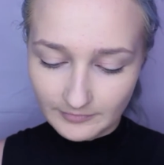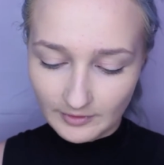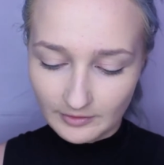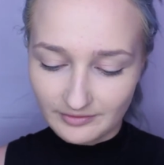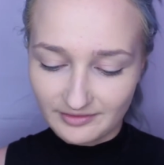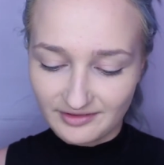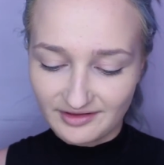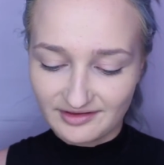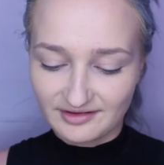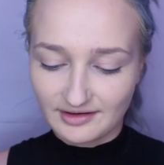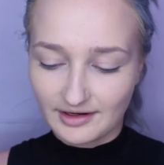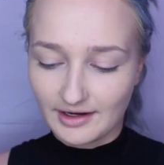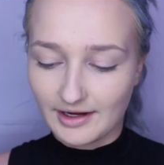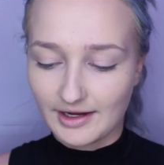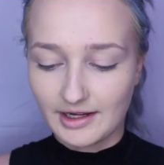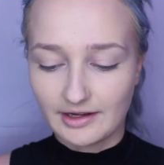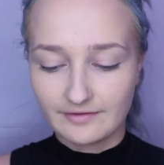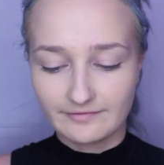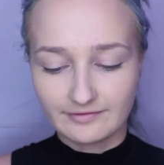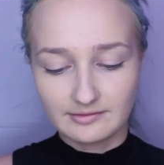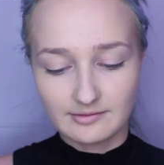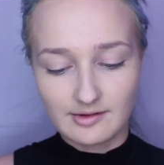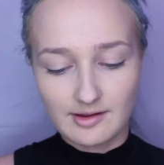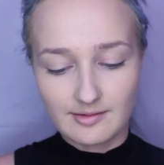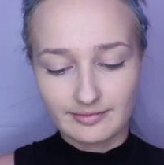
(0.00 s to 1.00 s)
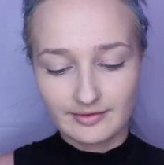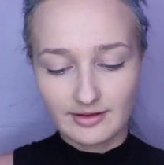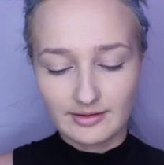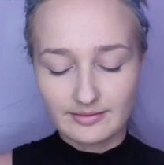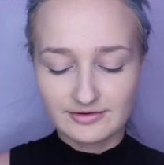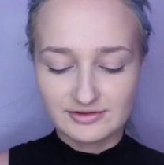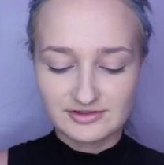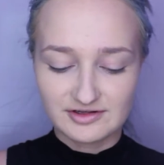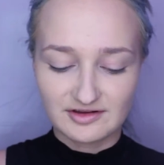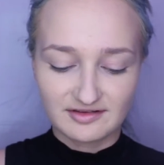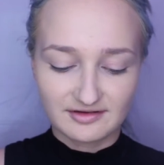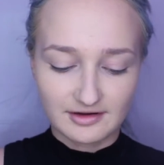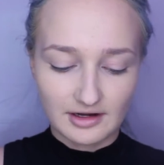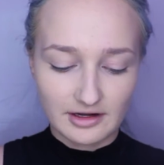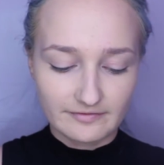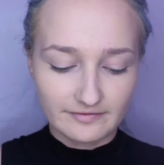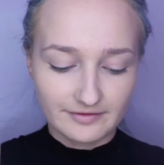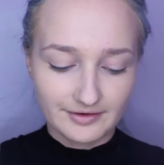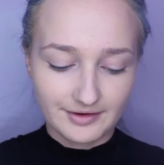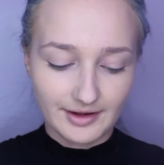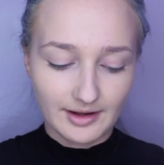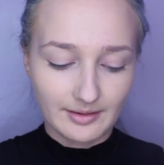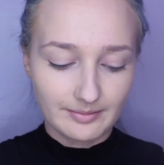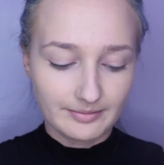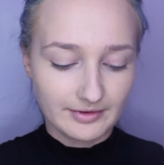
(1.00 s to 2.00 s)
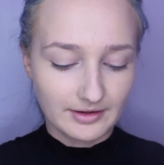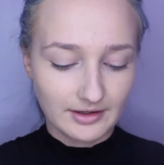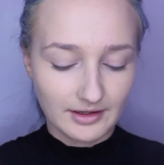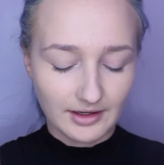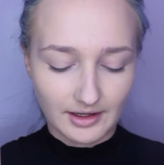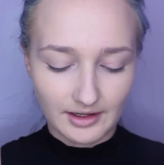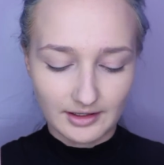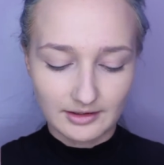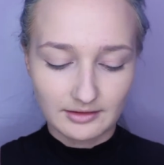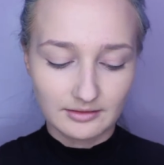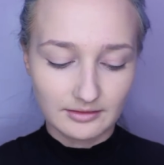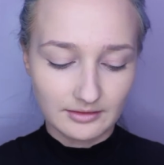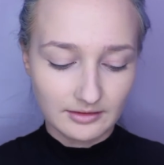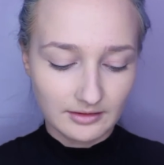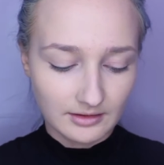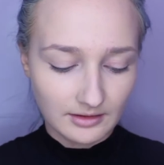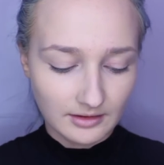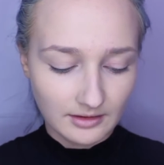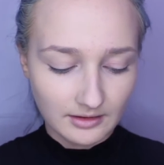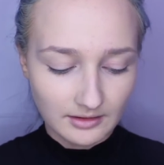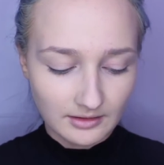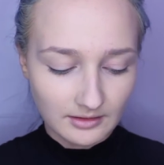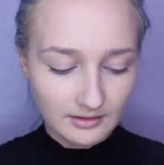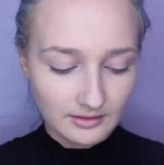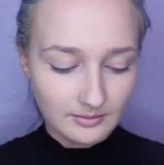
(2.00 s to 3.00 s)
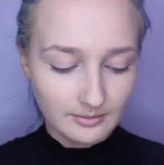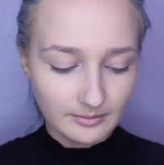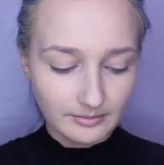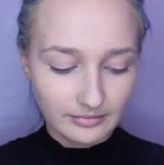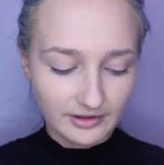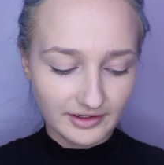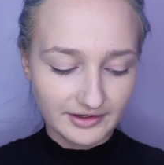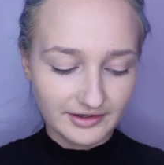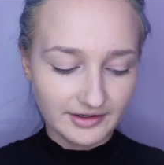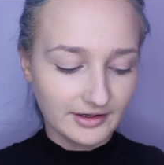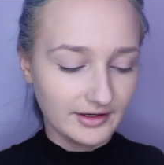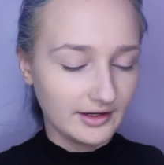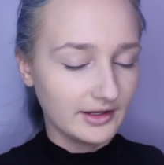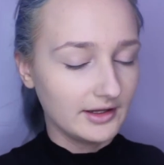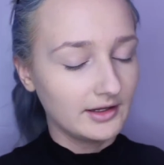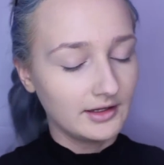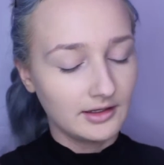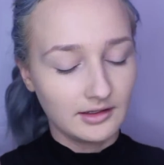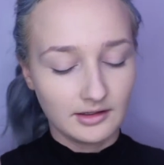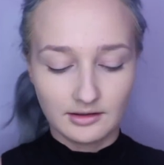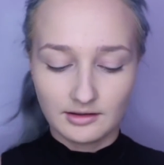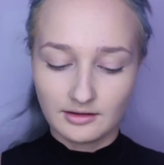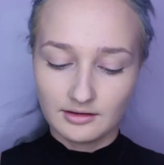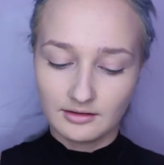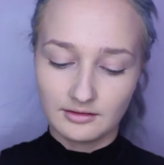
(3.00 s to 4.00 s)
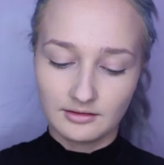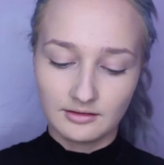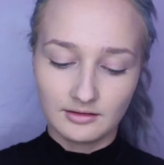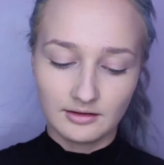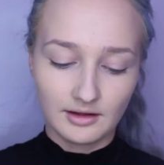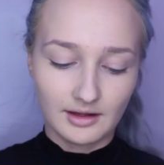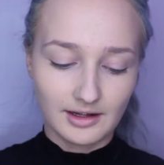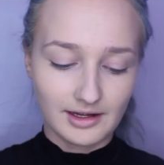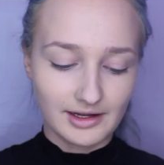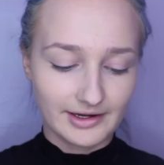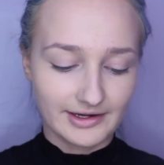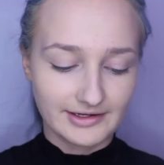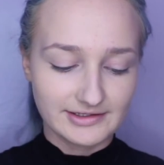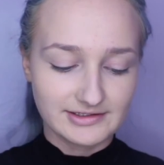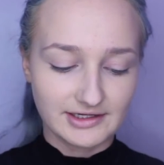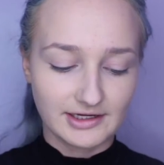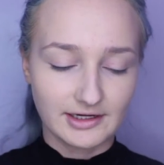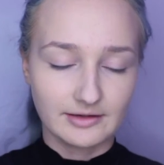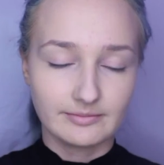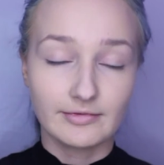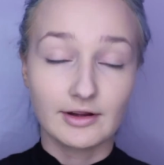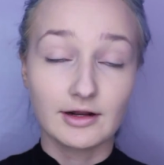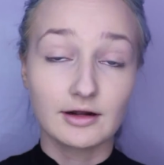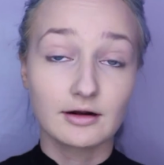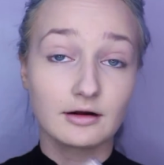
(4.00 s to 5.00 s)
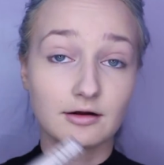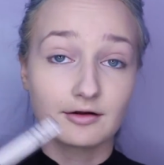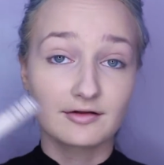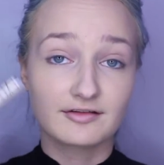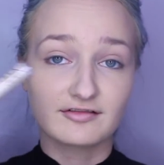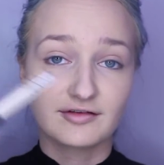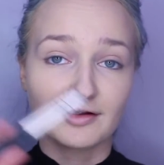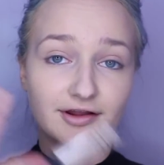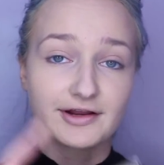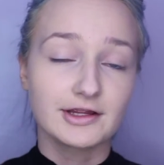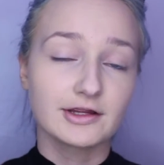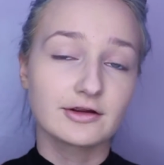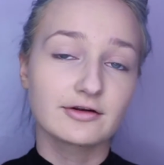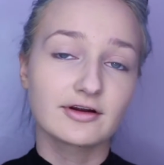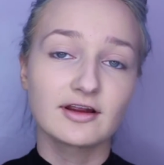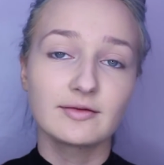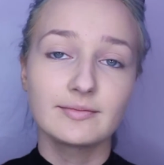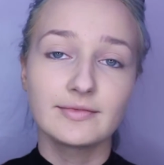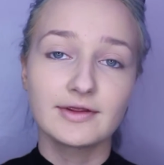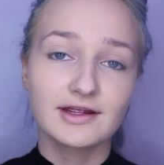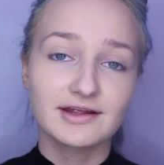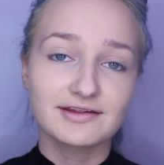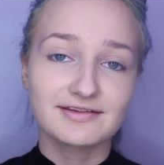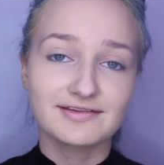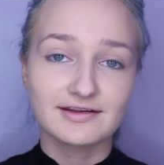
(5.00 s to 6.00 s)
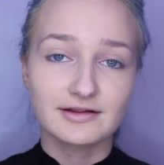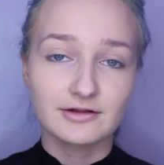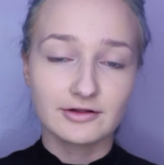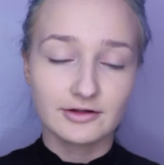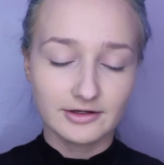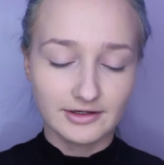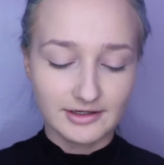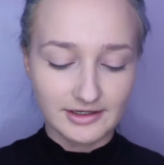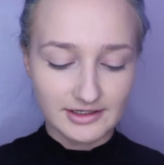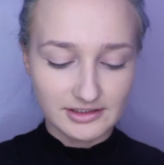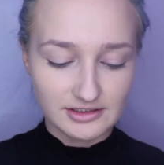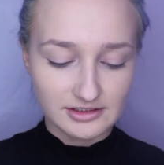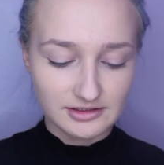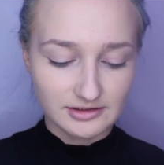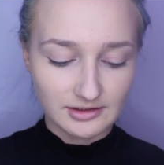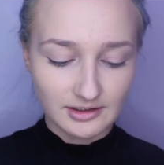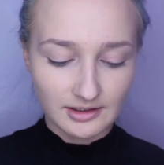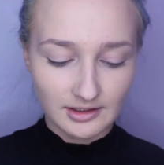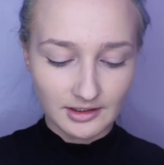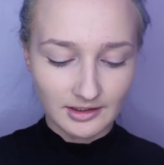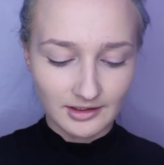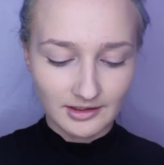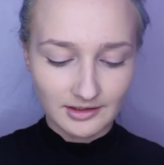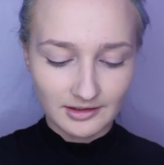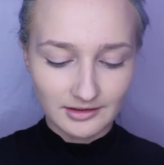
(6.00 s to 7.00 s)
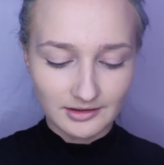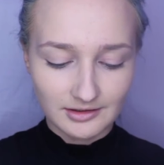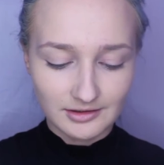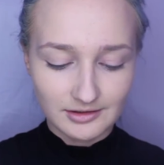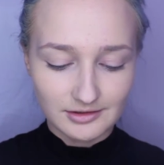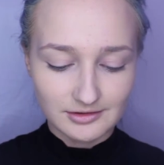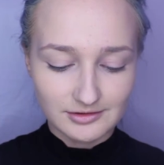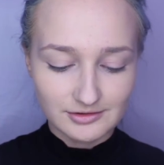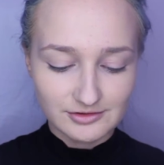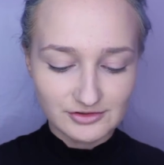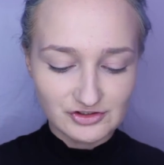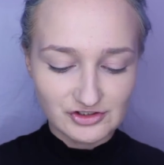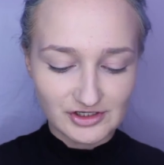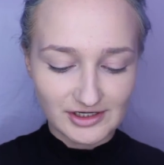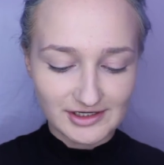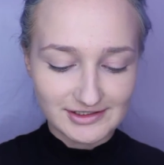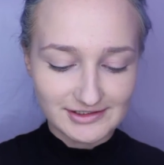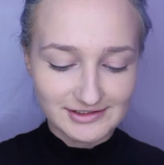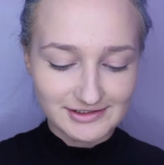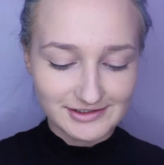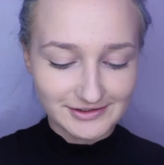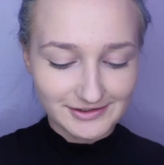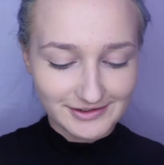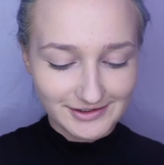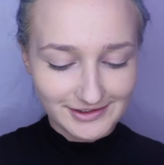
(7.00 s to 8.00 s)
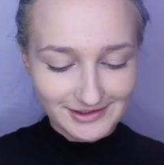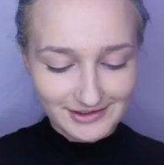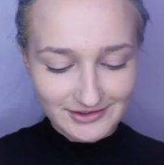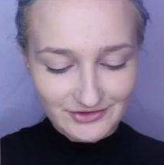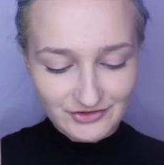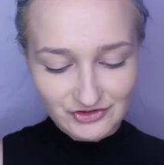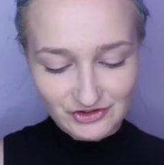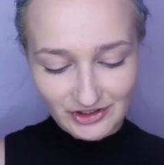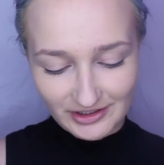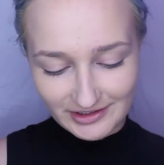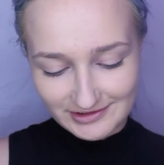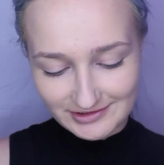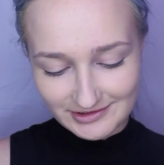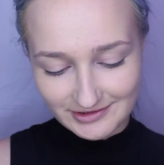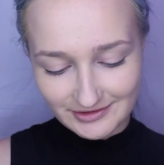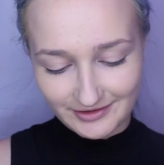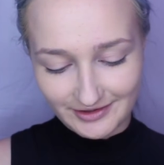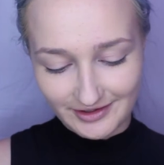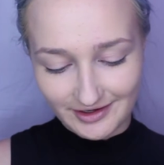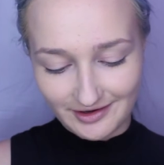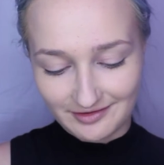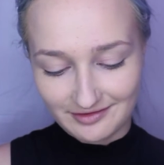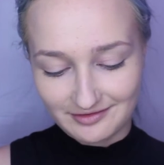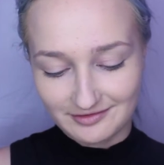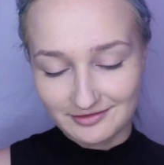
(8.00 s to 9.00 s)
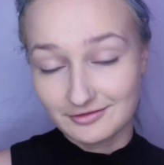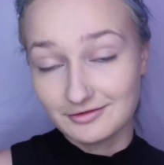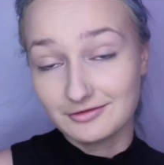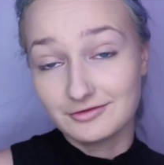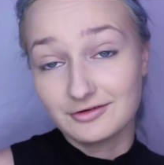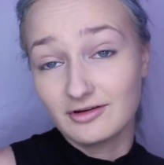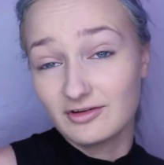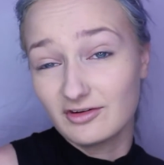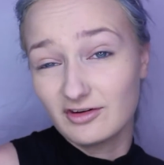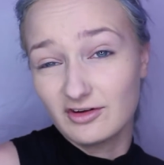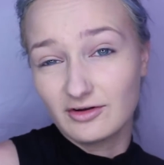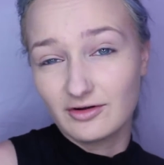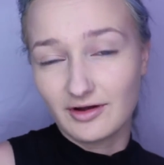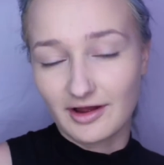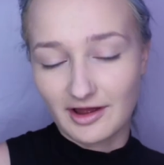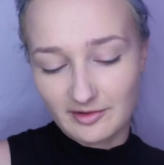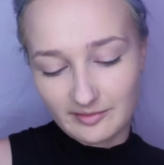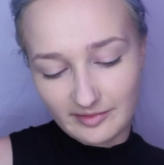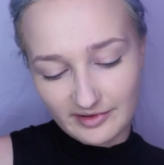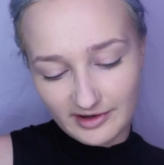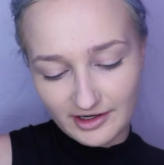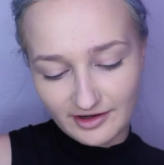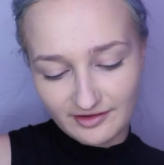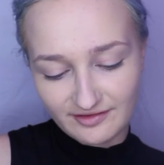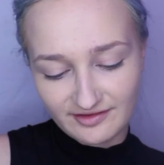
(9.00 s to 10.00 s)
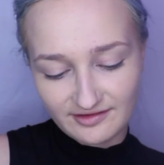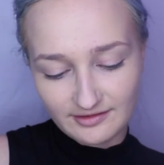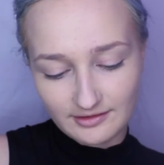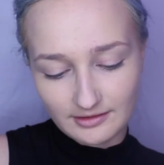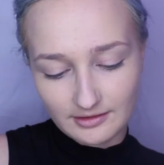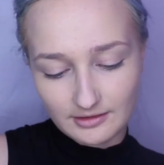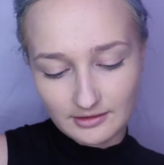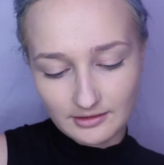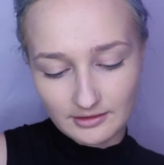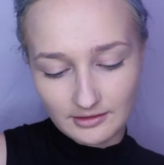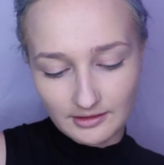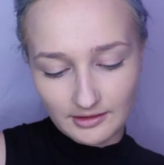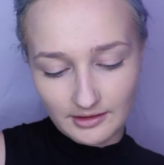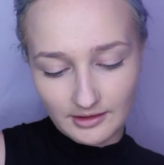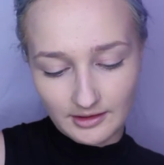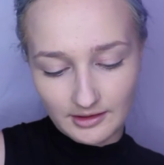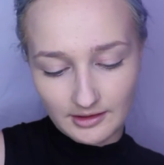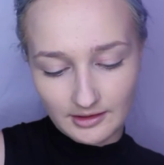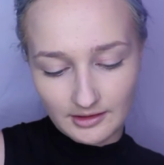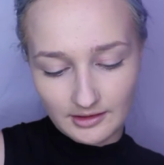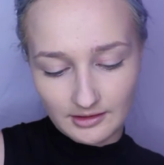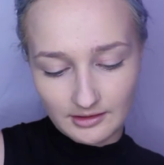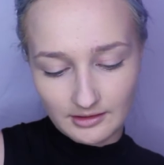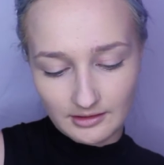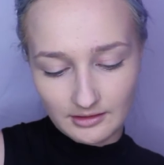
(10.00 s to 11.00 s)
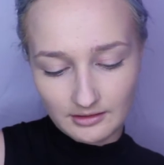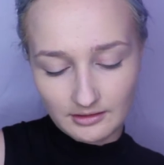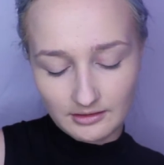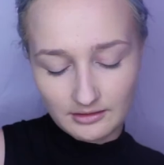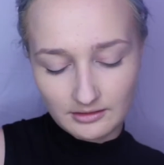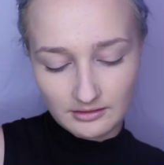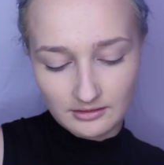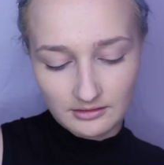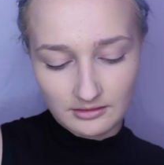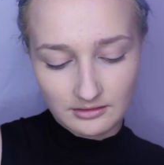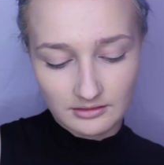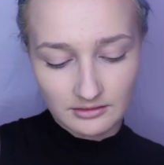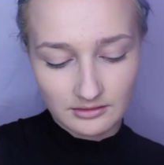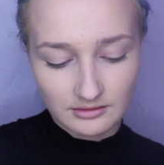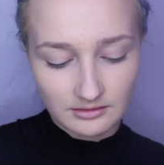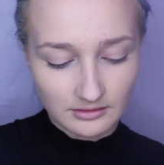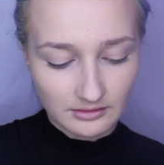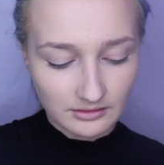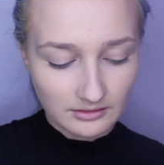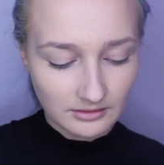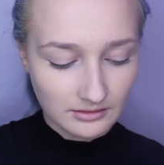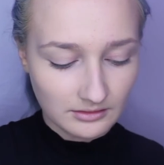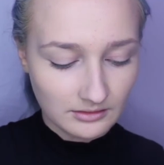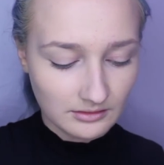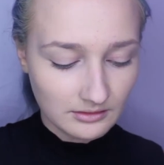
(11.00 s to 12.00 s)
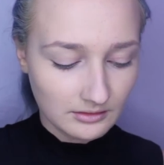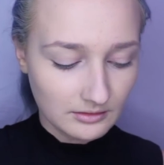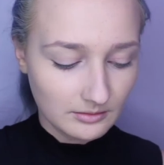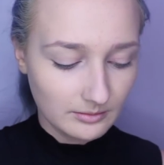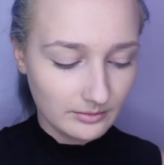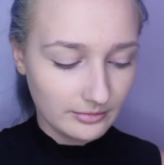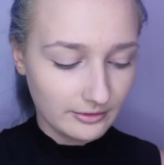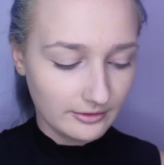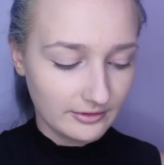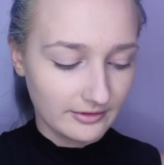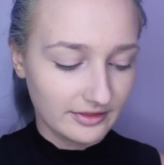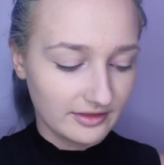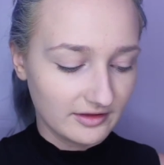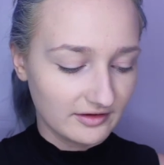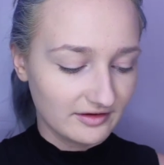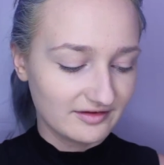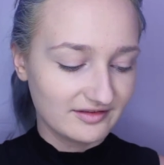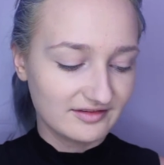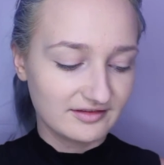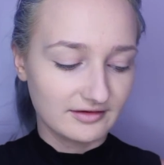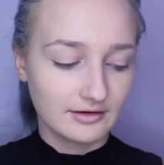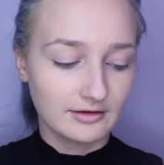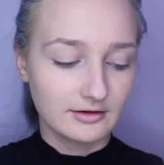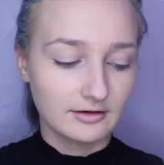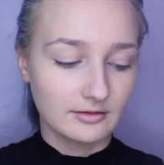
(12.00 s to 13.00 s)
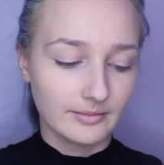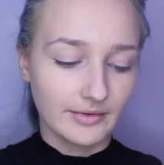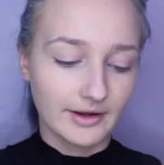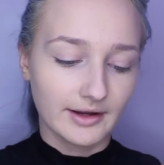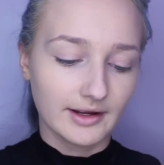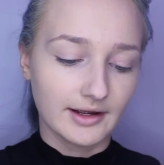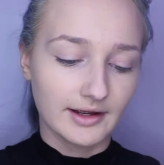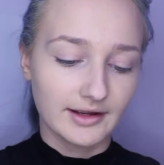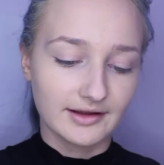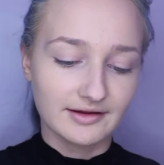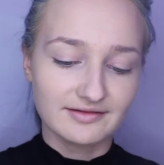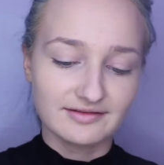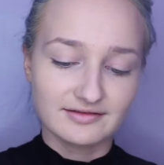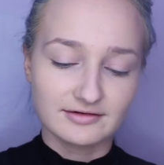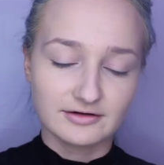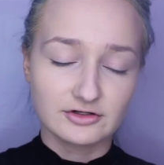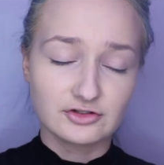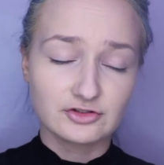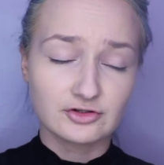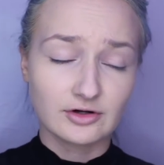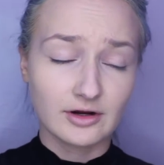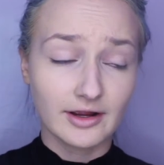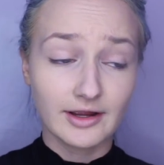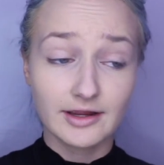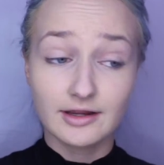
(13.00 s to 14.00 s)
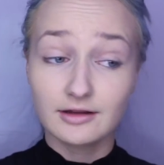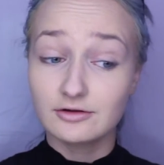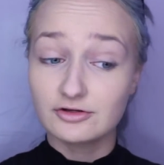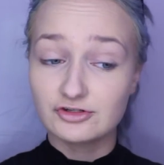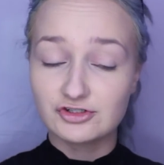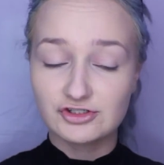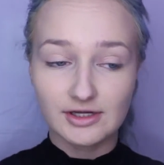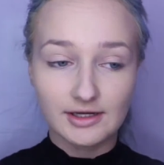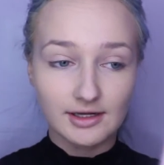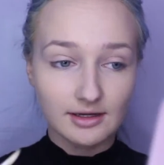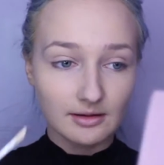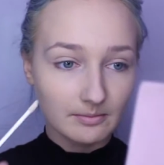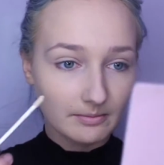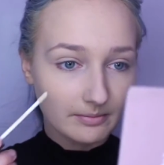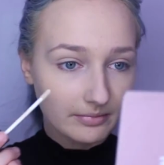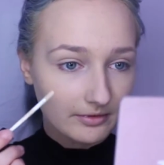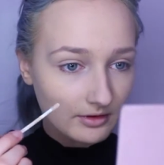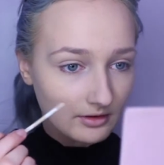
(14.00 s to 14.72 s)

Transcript: Once I have all my blemishes covered up and kind of blend it in, I take my NARS Radiant Creamy Concealer in Chantilly, I still don't know how to pronounce it, and put this under my eyes in a triangle shape.